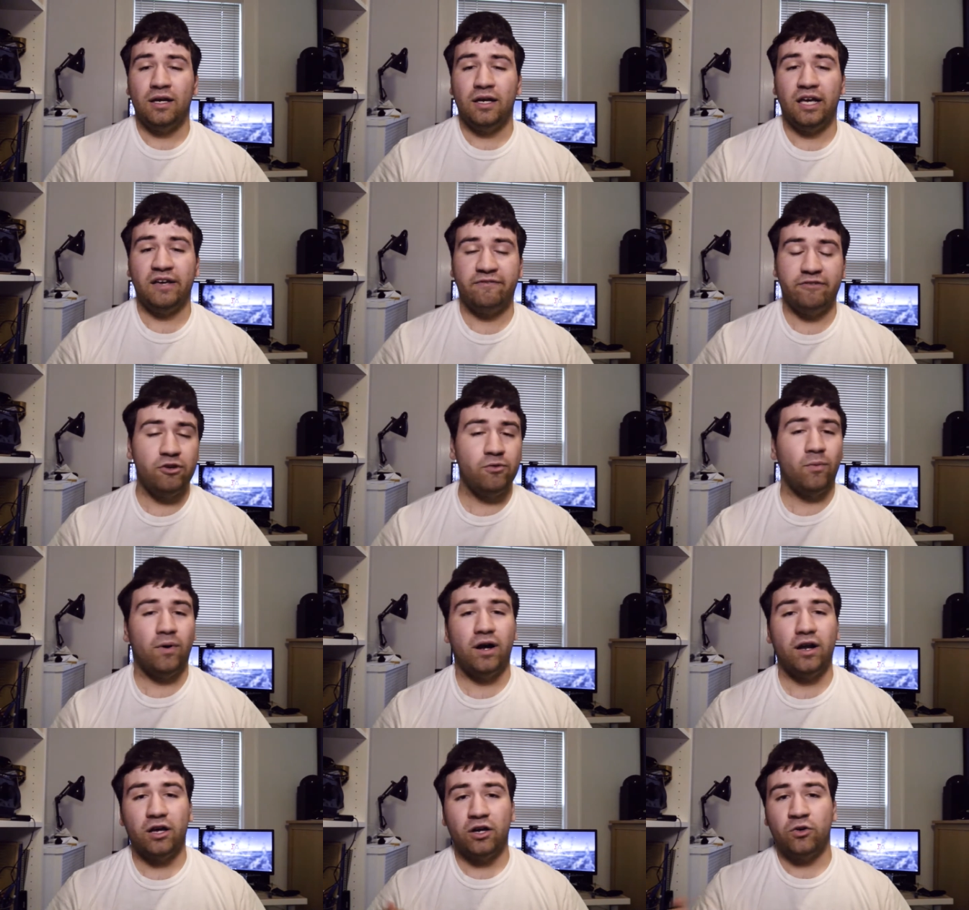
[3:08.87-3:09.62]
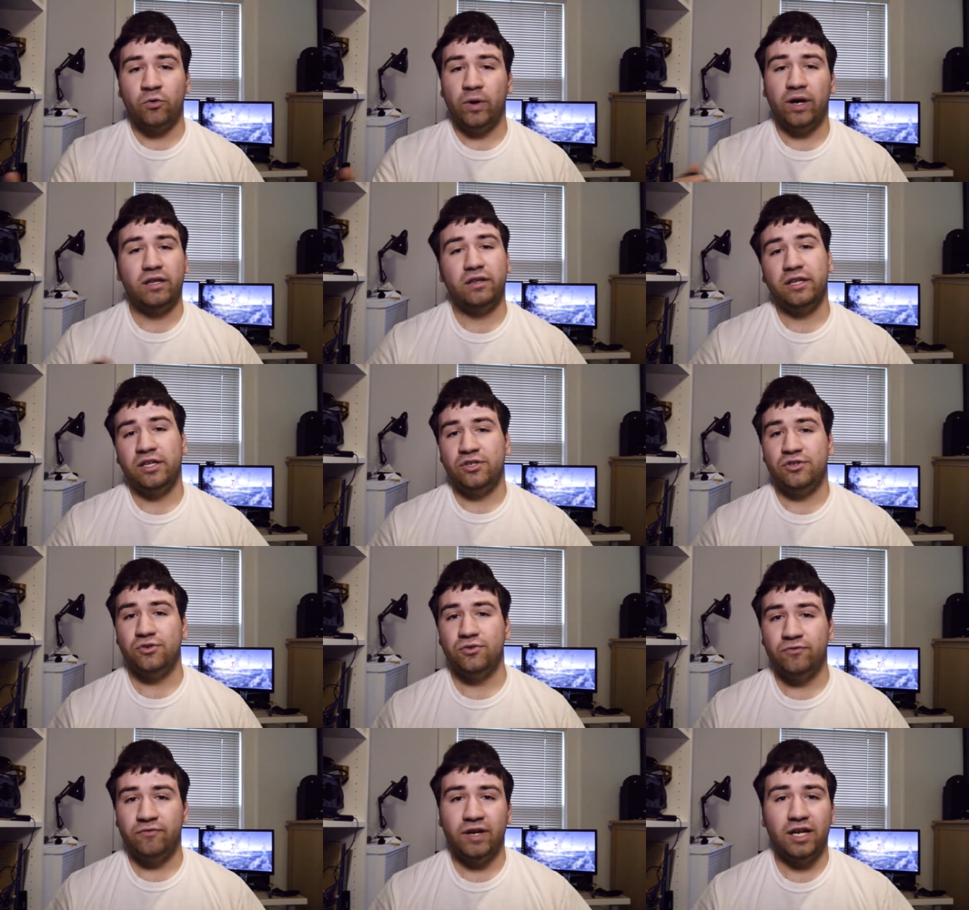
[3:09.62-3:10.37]
if you want to quickly
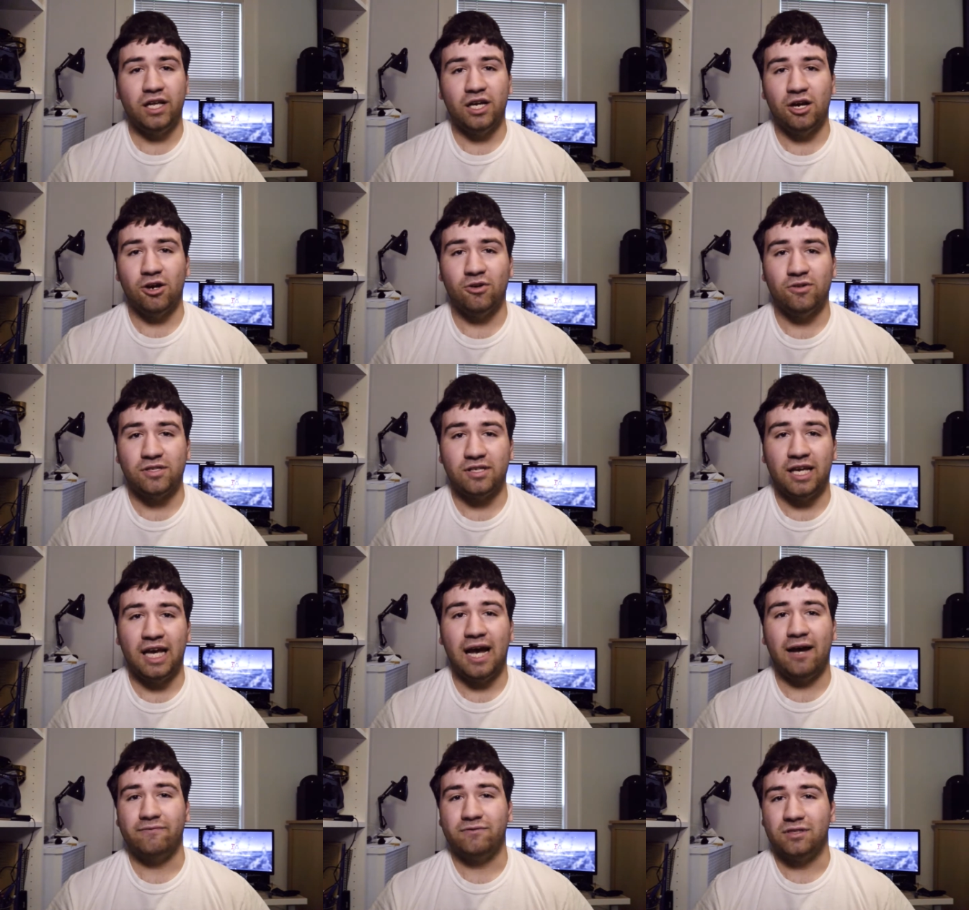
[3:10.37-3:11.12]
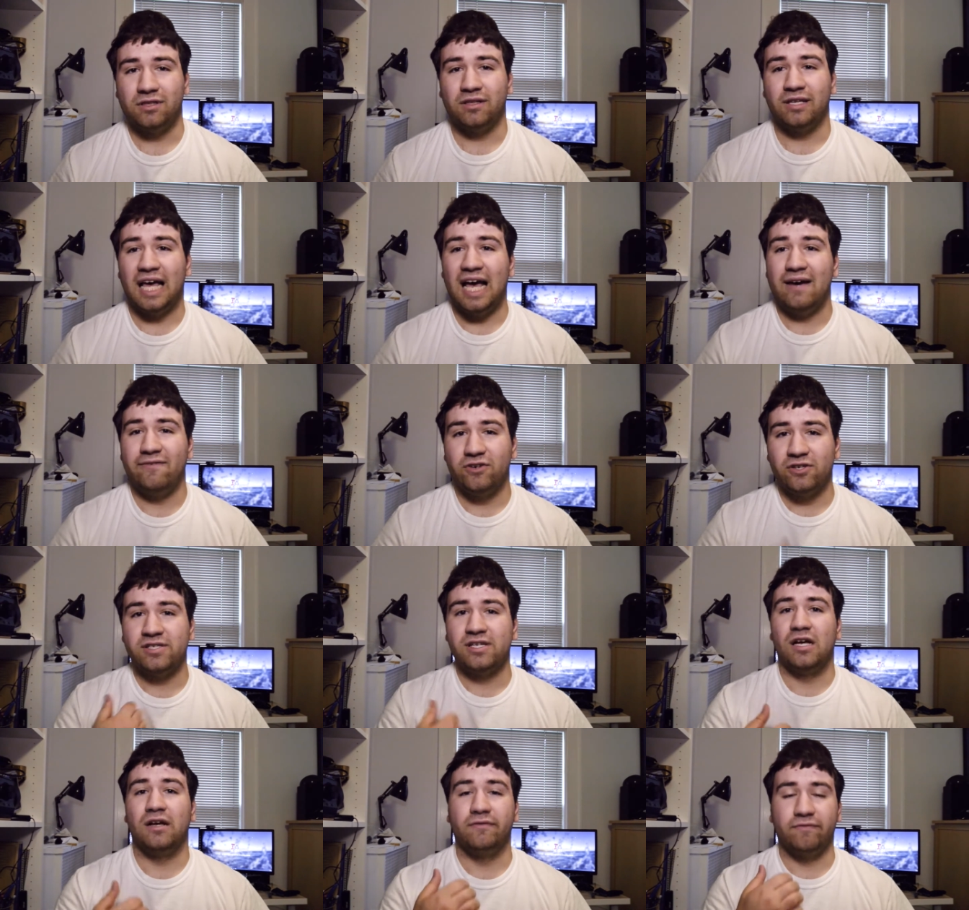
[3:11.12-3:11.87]
do videos, you have to lab
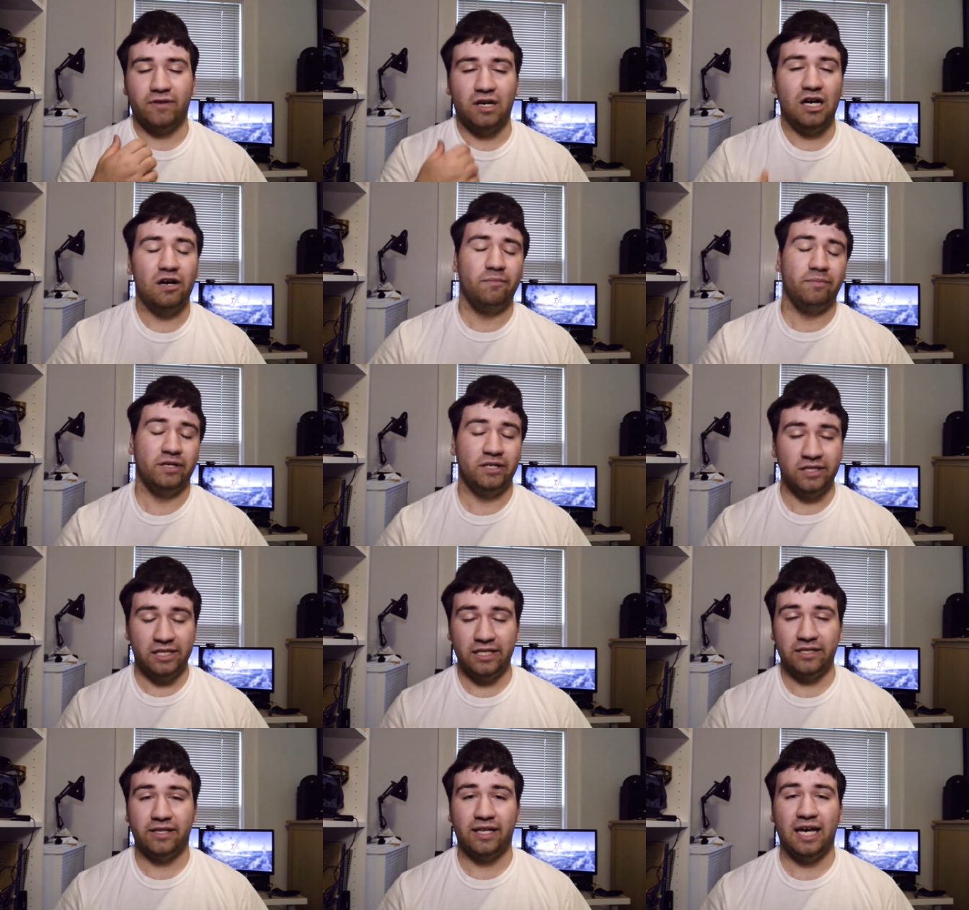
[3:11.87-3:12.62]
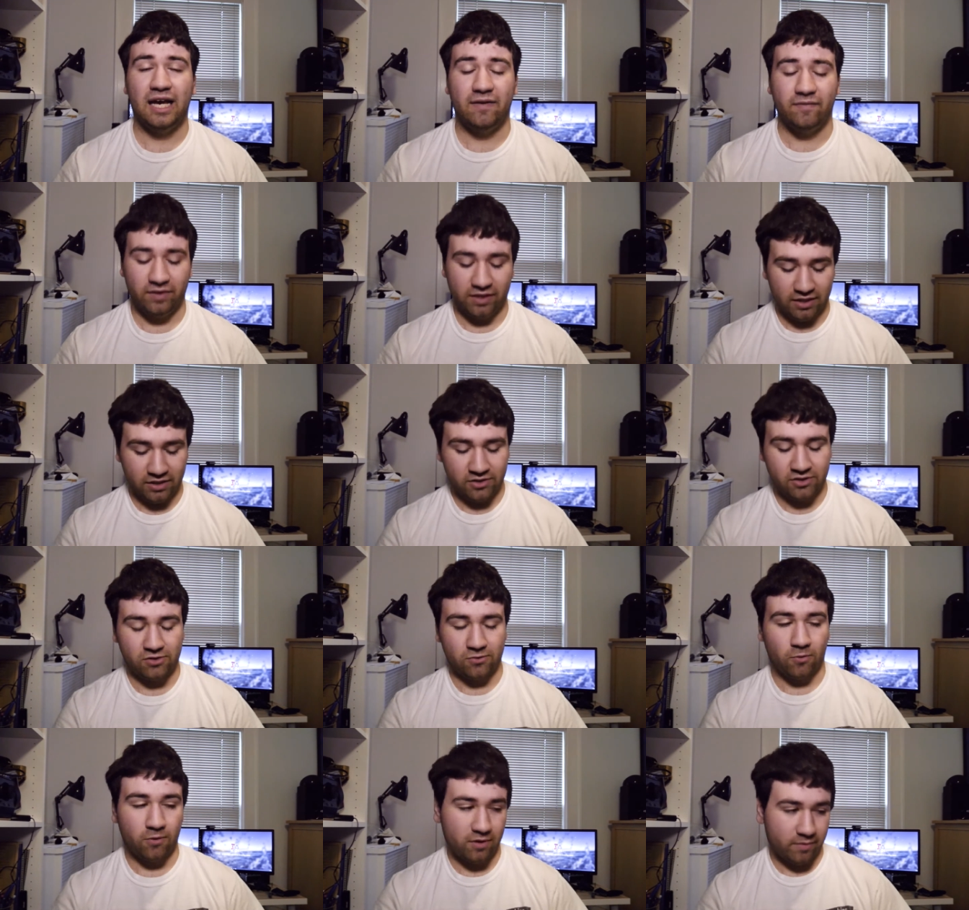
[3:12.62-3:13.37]
yourself up and delab and then
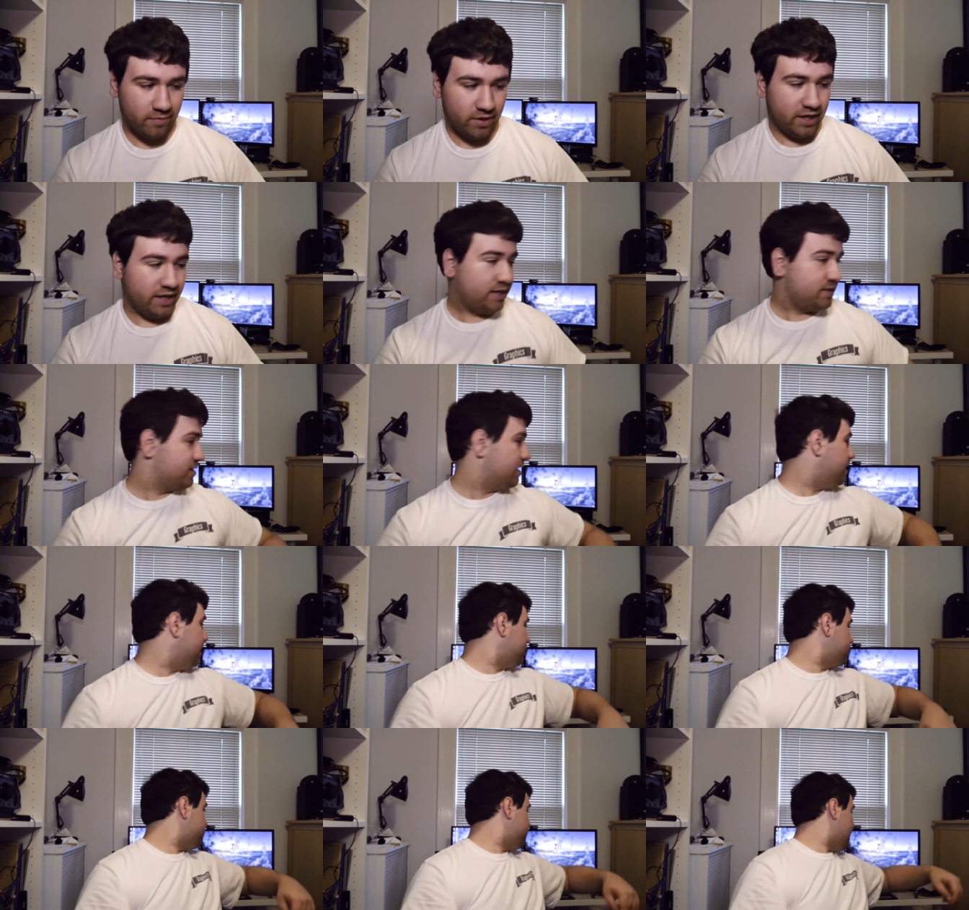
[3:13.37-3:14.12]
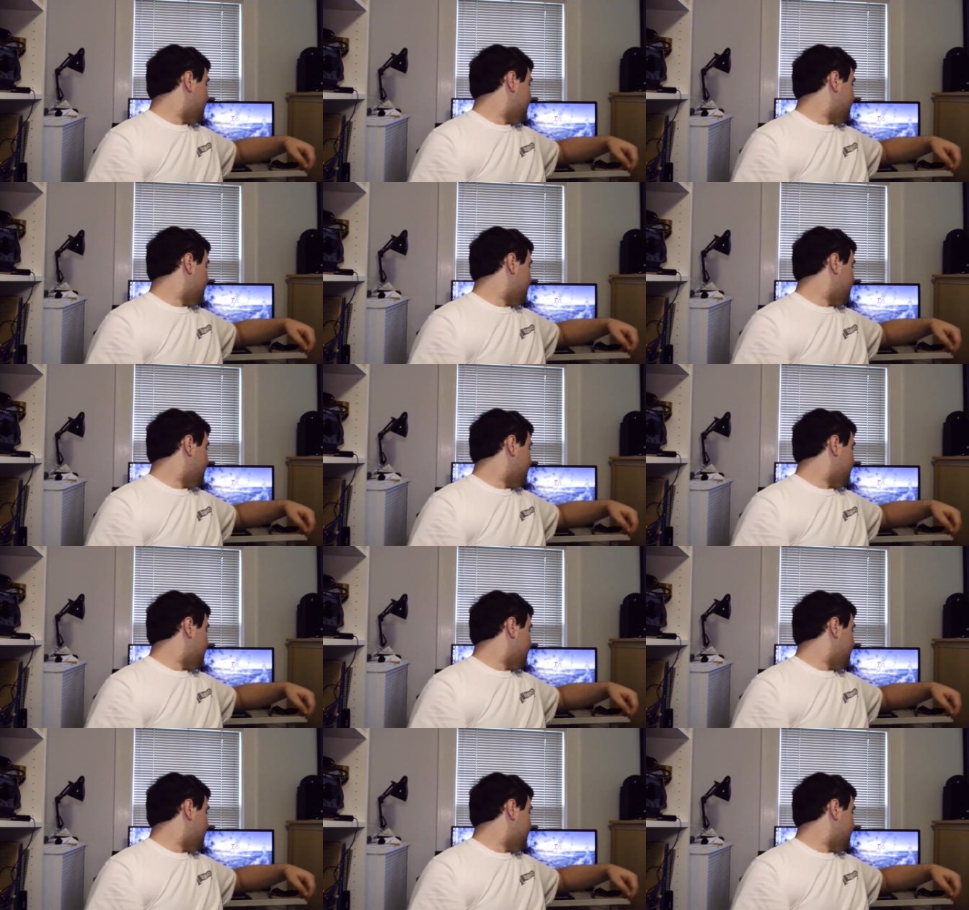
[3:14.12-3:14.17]
store the mics. I actually